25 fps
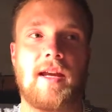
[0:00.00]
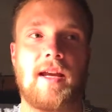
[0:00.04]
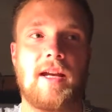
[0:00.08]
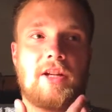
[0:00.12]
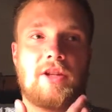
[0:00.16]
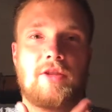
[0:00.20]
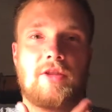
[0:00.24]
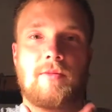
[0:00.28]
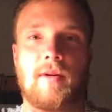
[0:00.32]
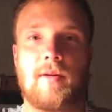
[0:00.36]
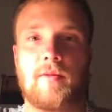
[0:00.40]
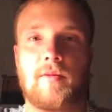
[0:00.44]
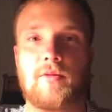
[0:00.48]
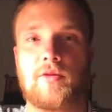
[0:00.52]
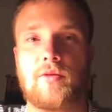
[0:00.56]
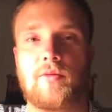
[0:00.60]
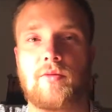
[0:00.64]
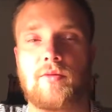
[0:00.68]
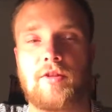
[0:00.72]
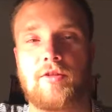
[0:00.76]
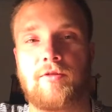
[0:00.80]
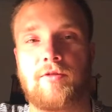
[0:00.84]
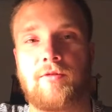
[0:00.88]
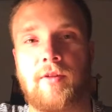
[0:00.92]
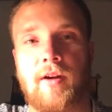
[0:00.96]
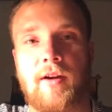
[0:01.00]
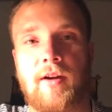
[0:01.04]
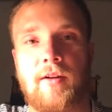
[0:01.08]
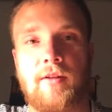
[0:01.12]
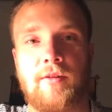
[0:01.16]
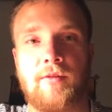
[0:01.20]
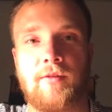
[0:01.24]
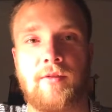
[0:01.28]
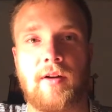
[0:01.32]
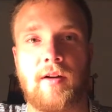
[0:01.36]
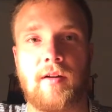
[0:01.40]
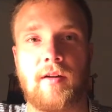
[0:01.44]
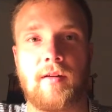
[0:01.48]
eczema was always very,
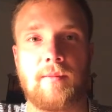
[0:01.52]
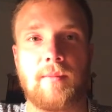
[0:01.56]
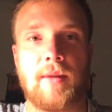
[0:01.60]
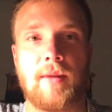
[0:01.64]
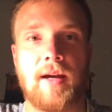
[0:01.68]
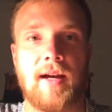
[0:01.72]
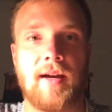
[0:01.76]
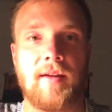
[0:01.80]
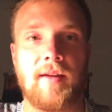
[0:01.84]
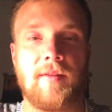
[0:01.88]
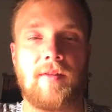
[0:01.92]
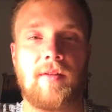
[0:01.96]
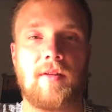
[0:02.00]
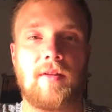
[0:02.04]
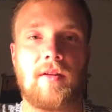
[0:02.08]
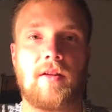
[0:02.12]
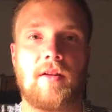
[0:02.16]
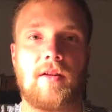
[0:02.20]
very bad